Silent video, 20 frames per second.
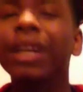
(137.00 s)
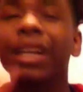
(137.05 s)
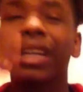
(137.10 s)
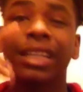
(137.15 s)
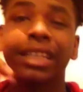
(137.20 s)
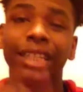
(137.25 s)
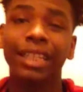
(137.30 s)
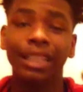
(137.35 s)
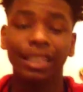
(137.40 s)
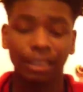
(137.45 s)
our
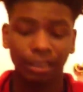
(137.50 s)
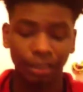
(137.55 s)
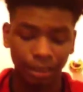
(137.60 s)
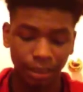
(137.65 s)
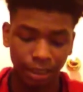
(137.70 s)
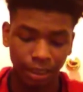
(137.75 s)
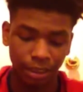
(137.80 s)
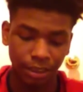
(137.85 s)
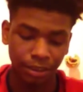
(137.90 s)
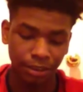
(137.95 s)
kicks,
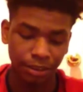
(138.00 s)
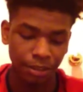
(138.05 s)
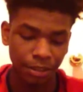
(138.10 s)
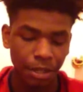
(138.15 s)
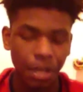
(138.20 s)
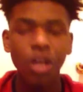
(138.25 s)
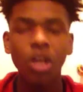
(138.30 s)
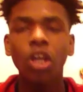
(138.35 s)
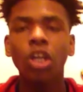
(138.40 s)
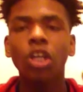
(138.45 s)
guys.
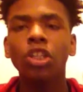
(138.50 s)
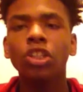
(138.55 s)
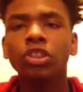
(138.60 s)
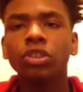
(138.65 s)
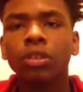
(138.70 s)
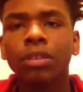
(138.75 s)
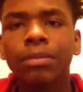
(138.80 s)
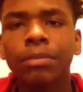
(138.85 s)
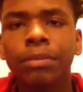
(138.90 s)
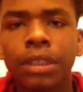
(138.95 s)
So,
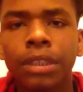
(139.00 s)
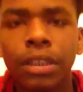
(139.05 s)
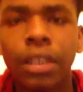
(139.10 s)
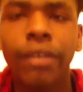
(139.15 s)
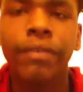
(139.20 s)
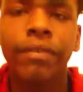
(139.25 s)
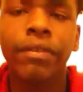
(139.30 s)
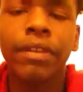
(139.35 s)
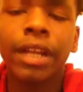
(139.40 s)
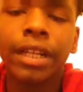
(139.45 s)
I mean,
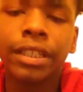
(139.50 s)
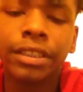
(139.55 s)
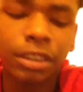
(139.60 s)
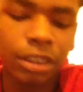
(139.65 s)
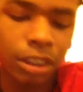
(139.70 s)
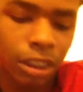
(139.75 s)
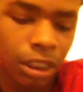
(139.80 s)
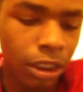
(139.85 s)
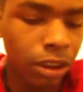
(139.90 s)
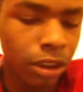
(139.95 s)
if that's the
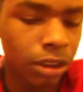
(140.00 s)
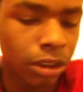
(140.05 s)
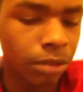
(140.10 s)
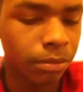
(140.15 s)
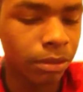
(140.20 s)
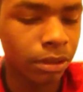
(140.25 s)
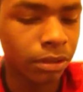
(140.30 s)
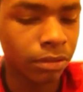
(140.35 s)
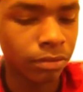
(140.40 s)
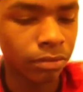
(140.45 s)
case, I
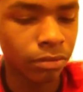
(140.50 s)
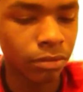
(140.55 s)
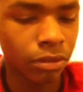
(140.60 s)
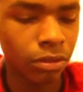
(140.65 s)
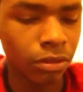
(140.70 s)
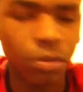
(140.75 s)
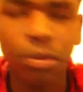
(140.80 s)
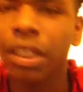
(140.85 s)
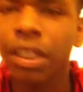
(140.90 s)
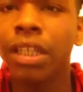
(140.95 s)
mean, it's
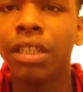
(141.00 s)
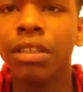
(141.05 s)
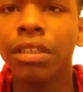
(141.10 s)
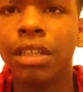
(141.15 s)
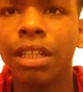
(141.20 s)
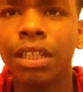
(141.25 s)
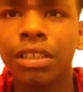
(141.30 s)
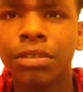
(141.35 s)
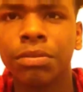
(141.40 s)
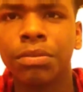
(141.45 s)
okay.
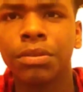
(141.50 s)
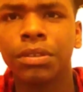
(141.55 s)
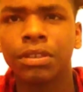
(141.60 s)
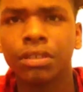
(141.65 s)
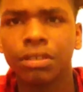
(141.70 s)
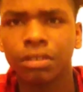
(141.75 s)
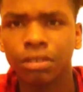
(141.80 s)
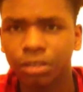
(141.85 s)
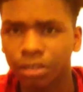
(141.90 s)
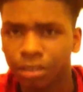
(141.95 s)
That's
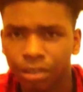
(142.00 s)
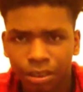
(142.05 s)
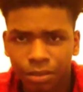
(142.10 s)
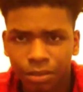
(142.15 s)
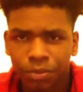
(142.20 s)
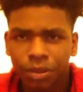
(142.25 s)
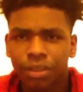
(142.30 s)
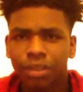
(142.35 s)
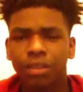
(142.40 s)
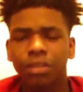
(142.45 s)
what,
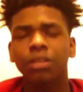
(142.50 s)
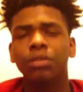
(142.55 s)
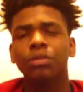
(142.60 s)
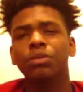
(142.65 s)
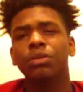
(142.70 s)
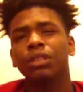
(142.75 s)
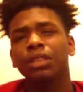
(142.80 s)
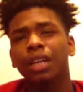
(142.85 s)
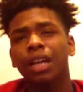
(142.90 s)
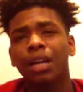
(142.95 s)
that's
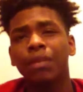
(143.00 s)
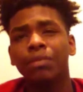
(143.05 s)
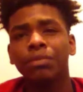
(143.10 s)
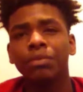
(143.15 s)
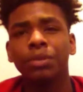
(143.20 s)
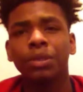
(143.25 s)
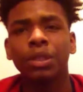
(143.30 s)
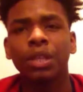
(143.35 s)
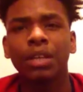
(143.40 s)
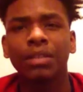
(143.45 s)
what gonna happen when
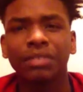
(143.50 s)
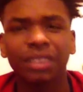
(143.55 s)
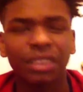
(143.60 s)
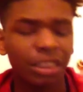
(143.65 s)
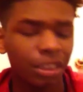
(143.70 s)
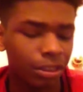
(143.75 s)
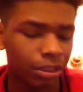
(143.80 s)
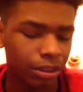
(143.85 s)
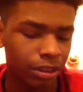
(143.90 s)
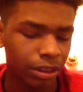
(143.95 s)
you have
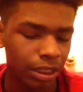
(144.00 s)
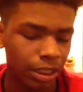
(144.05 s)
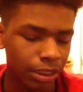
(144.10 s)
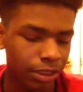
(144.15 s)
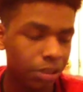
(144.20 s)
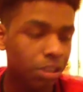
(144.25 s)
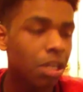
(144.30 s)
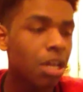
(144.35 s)
sneakers, guys.